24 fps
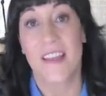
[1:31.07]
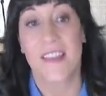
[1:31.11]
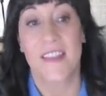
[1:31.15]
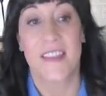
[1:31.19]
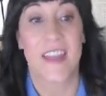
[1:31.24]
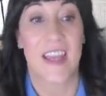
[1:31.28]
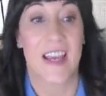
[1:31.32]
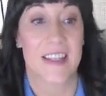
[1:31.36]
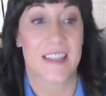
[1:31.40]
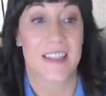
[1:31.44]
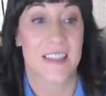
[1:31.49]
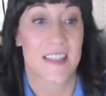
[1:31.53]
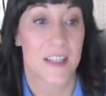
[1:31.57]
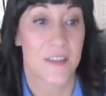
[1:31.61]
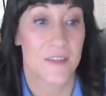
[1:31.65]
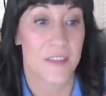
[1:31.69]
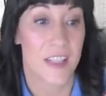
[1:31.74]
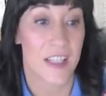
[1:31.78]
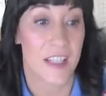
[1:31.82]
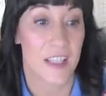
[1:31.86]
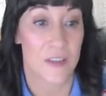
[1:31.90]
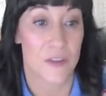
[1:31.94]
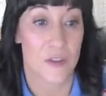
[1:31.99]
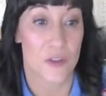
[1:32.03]
The
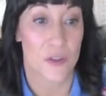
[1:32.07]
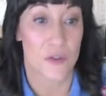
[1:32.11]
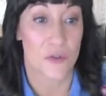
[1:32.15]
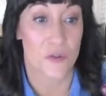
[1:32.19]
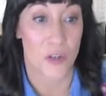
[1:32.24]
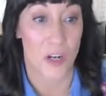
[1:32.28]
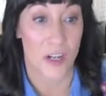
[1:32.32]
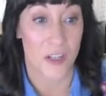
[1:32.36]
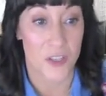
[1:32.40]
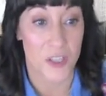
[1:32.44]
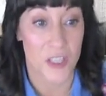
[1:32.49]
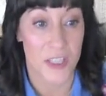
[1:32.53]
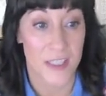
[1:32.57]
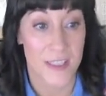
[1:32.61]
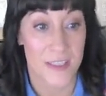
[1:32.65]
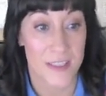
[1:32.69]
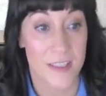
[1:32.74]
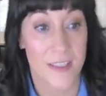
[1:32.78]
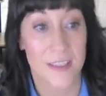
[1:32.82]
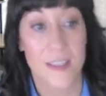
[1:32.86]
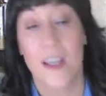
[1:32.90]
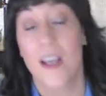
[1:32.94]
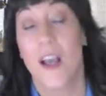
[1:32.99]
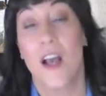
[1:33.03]
activity
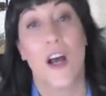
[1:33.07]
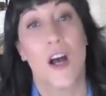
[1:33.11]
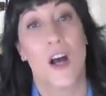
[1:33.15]
instructions